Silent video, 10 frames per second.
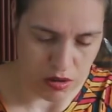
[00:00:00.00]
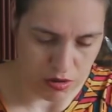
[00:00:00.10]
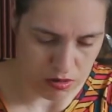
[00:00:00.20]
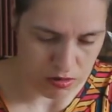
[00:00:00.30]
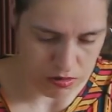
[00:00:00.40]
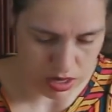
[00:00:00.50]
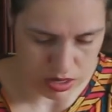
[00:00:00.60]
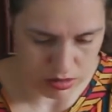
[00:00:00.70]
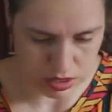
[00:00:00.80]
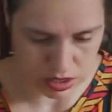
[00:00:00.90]
Oh
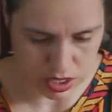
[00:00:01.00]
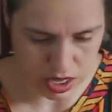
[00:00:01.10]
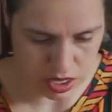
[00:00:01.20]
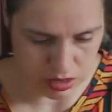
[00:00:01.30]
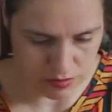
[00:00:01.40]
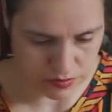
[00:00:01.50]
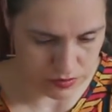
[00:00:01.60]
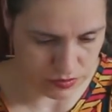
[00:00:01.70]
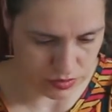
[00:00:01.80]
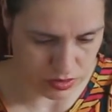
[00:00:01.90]
wow, look at that.
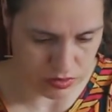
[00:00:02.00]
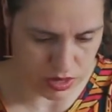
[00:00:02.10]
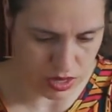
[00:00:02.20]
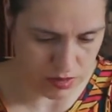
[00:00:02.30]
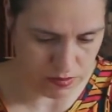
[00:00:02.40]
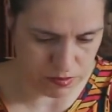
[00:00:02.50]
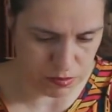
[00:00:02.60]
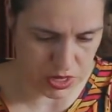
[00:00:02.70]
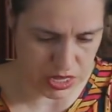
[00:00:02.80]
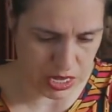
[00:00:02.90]
Okay,
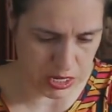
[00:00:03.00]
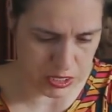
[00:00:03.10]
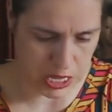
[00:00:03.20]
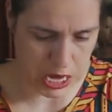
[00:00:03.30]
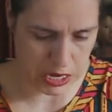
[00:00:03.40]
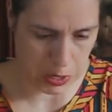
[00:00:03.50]
put that outside.